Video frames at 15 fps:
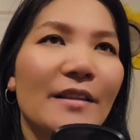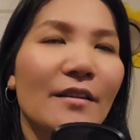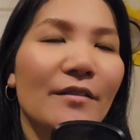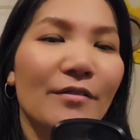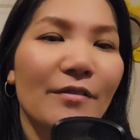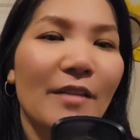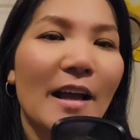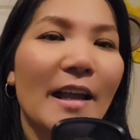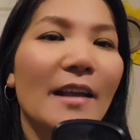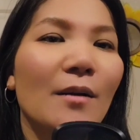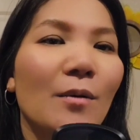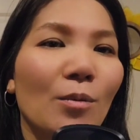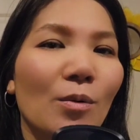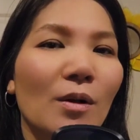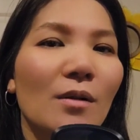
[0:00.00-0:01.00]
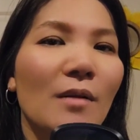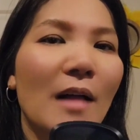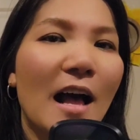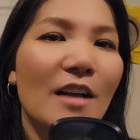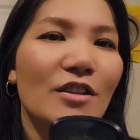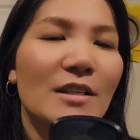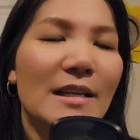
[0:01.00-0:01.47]
flight, Will
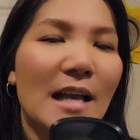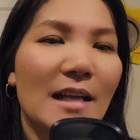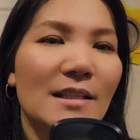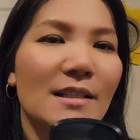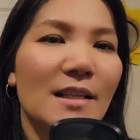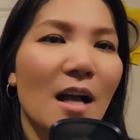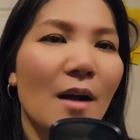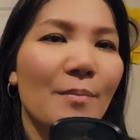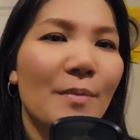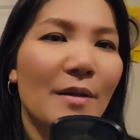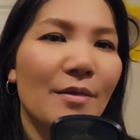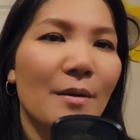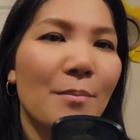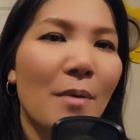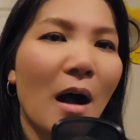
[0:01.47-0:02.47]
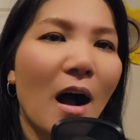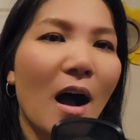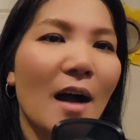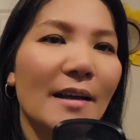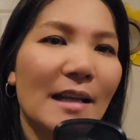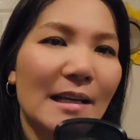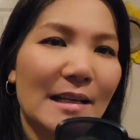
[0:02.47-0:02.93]
actually ends up in the
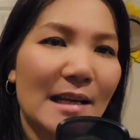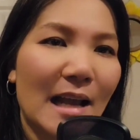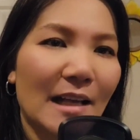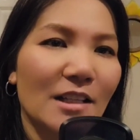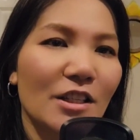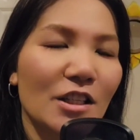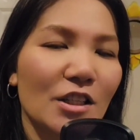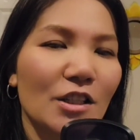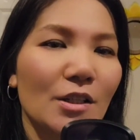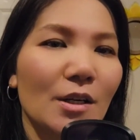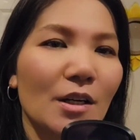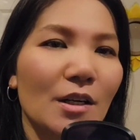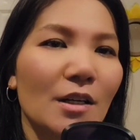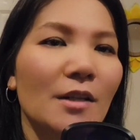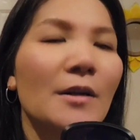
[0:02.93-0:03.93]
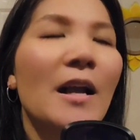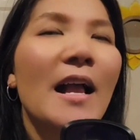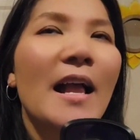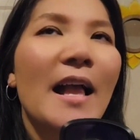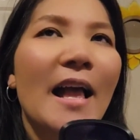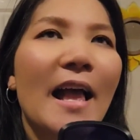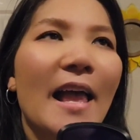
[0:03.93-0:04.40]
pod next to her,
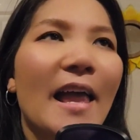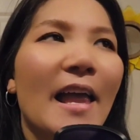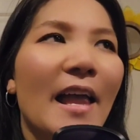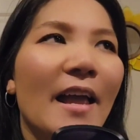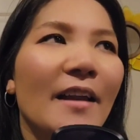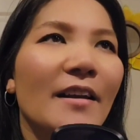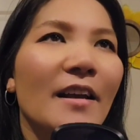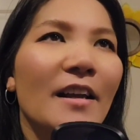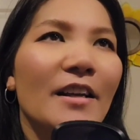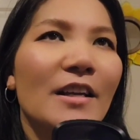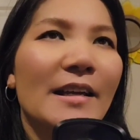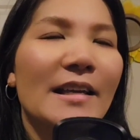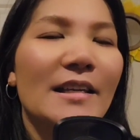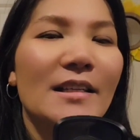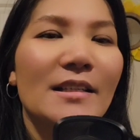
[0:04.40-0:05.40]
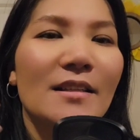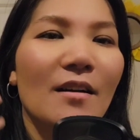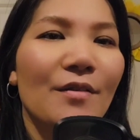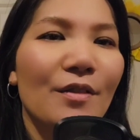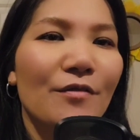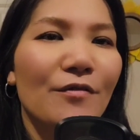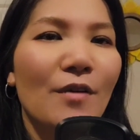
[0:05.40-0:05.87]
and he's
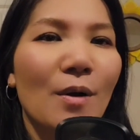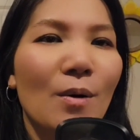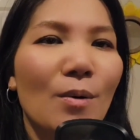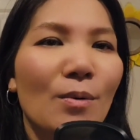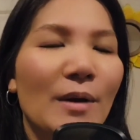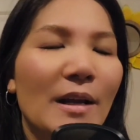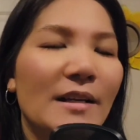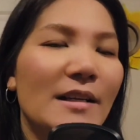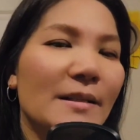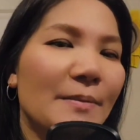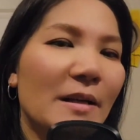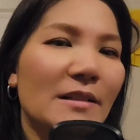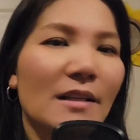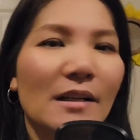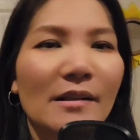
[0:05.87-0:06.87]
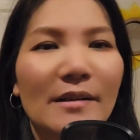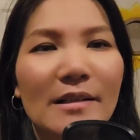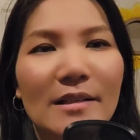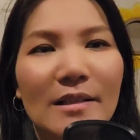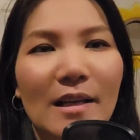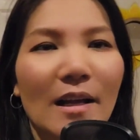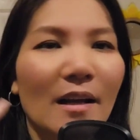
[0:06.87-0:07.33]
on the phone and he's basically
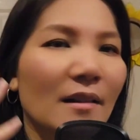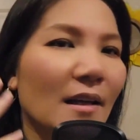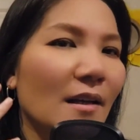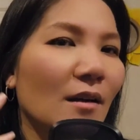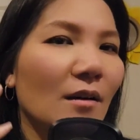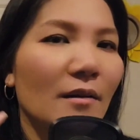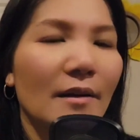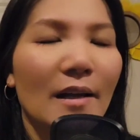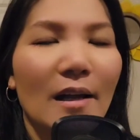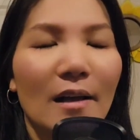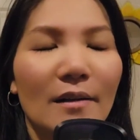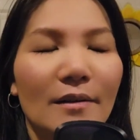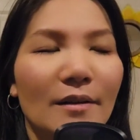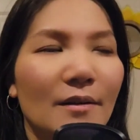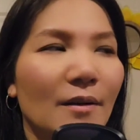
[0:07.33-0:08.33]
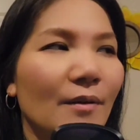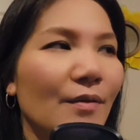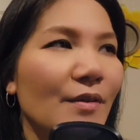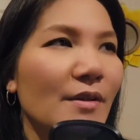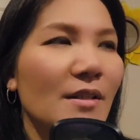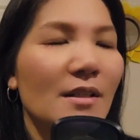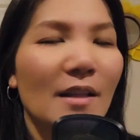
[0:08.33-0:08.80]
saying like, oh yeah, you know,
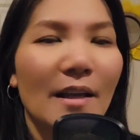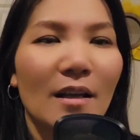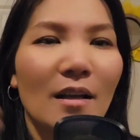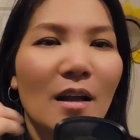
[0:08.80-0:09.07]
this like